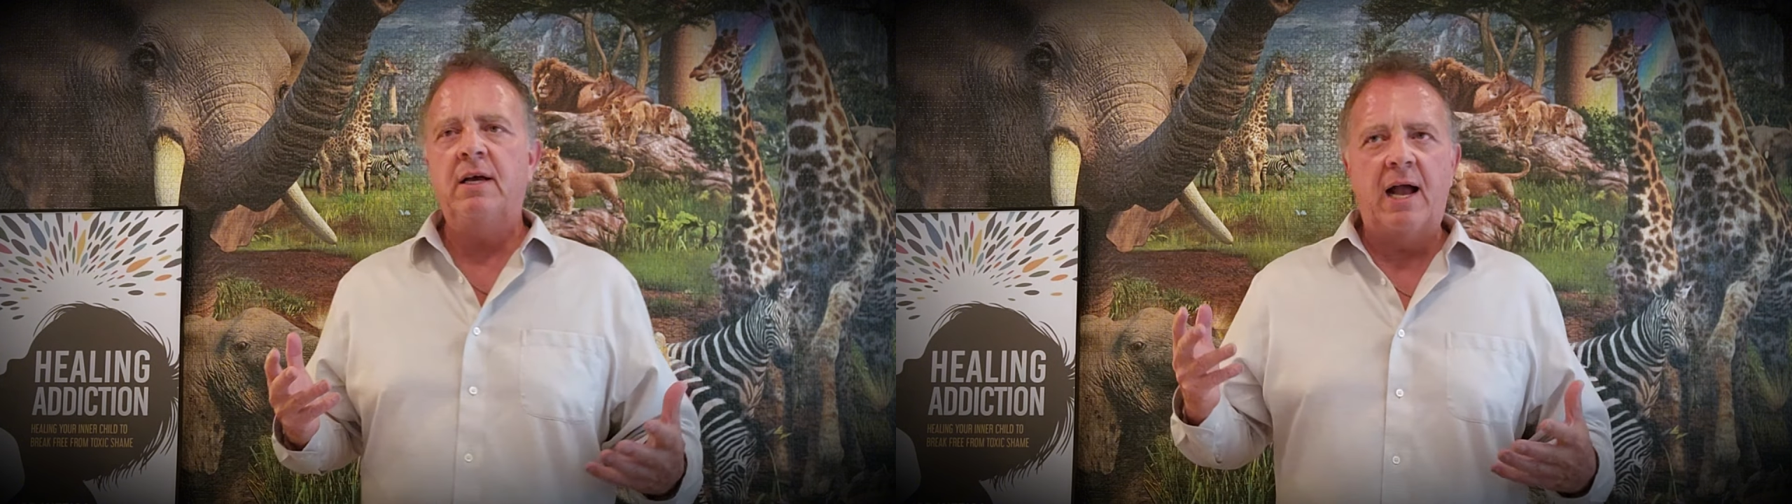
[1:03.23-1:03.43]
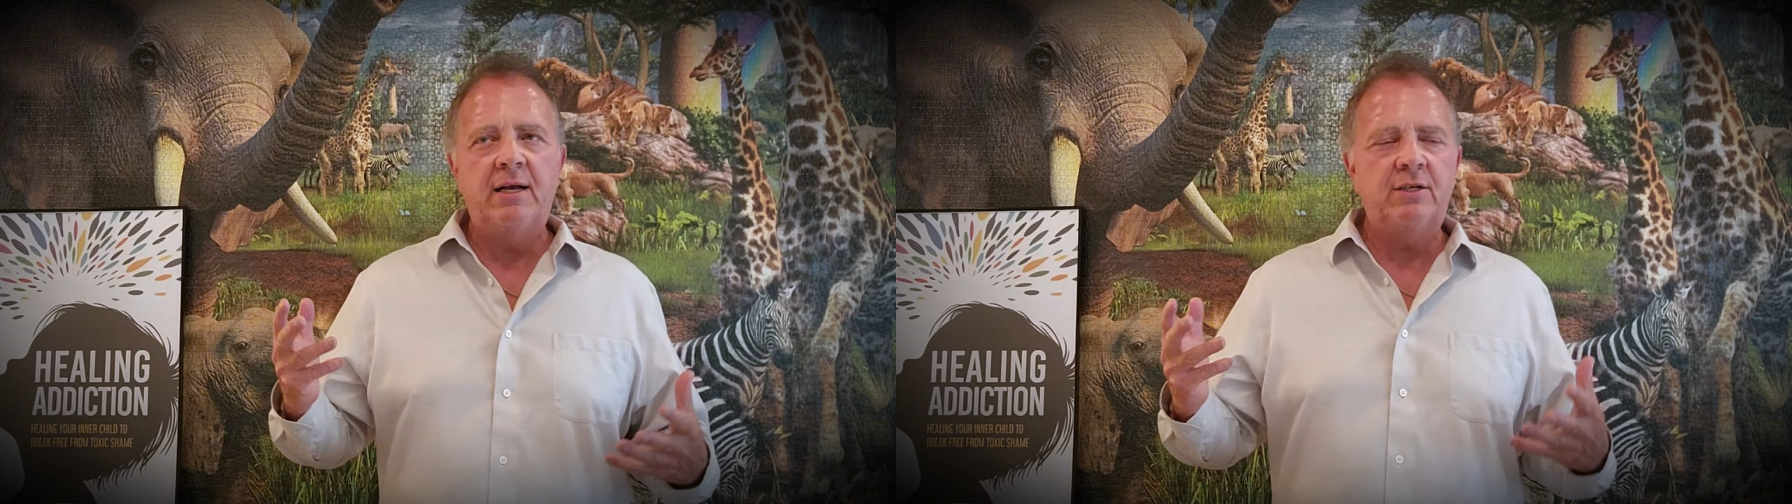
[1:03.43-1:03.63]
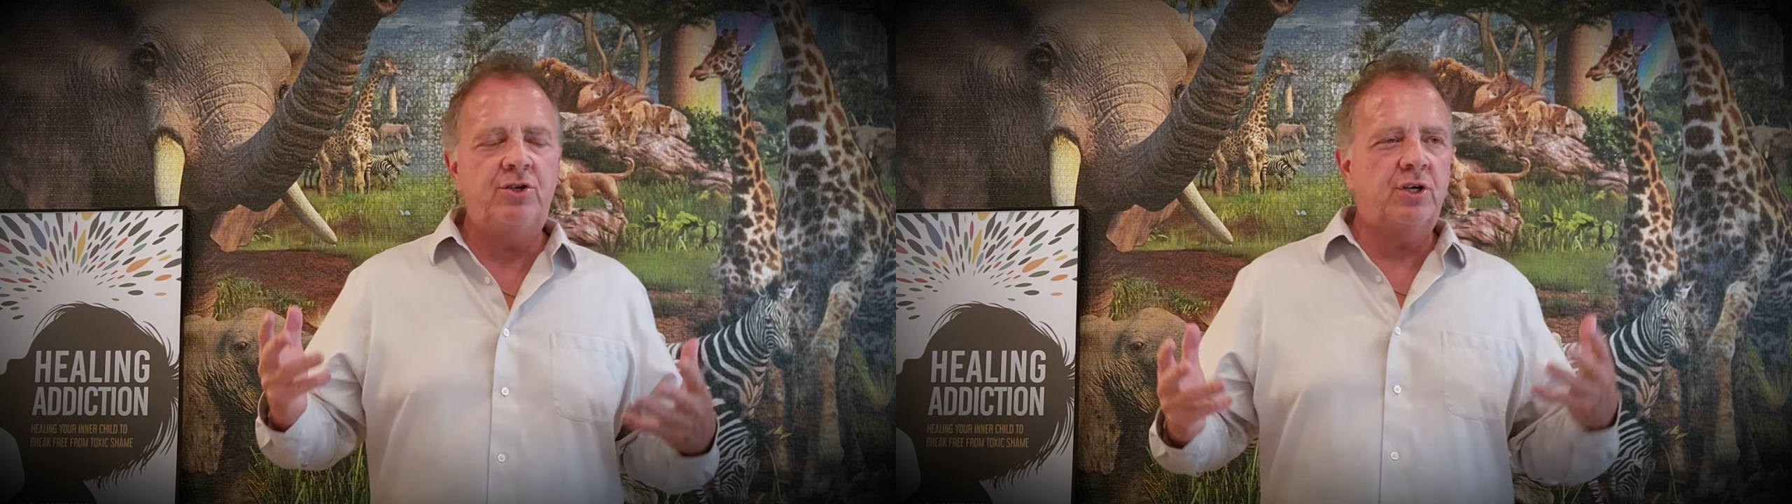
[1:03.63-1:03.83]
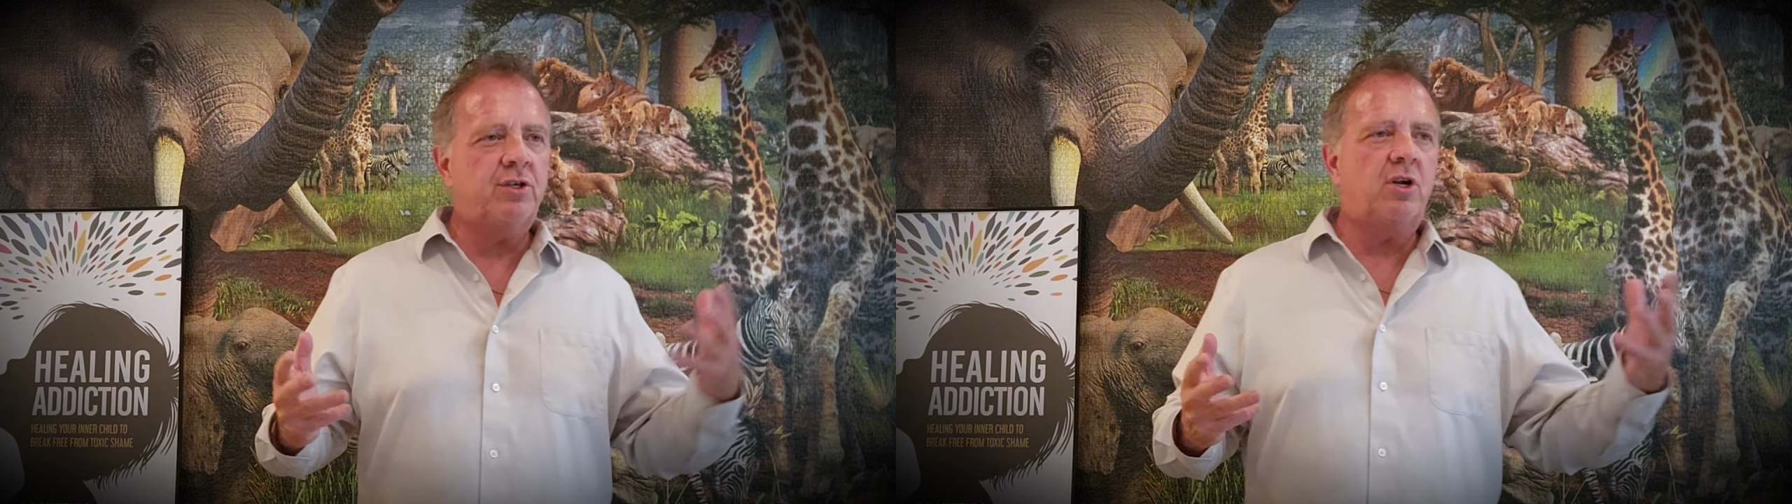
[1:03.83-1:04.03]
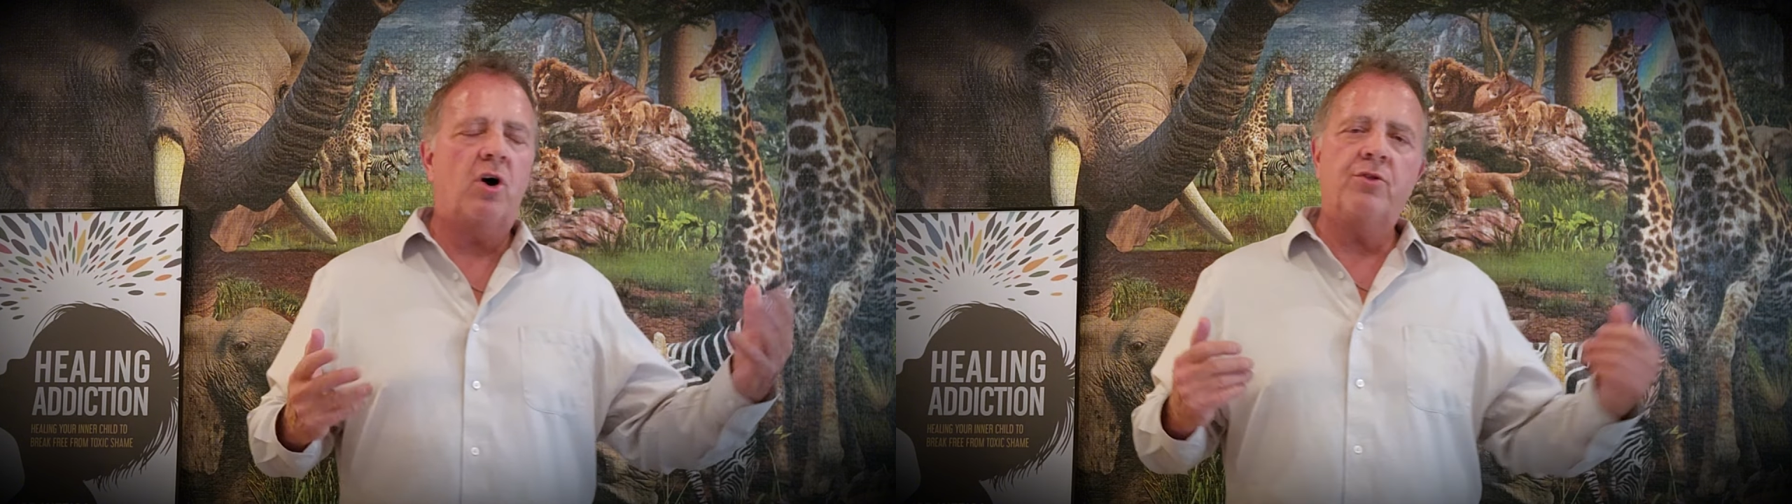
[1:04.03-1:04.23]
I had
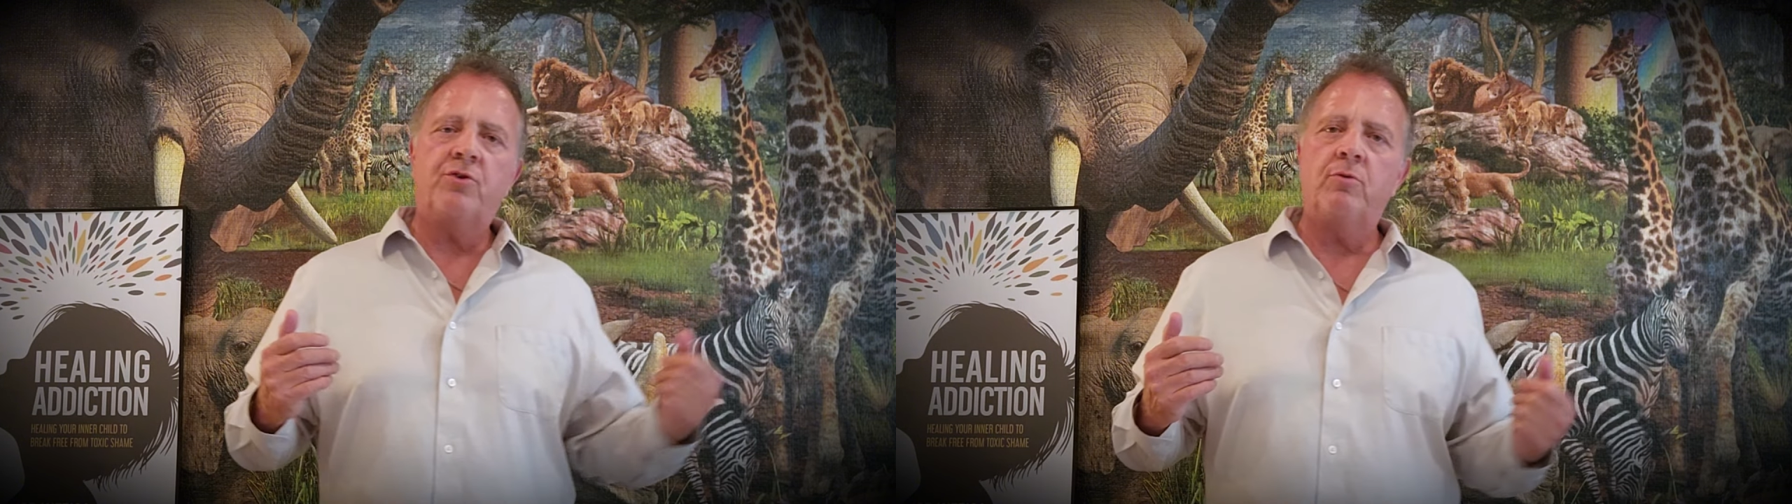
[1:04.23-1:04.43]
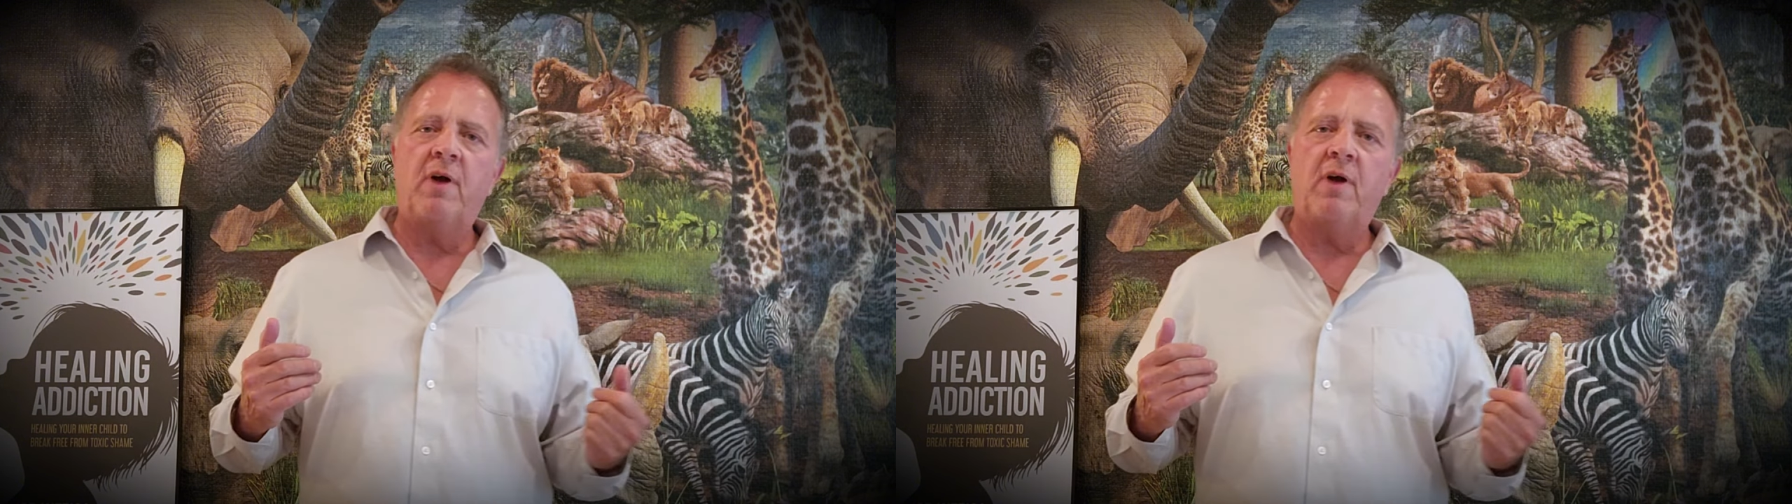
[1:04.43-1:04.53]
just gone through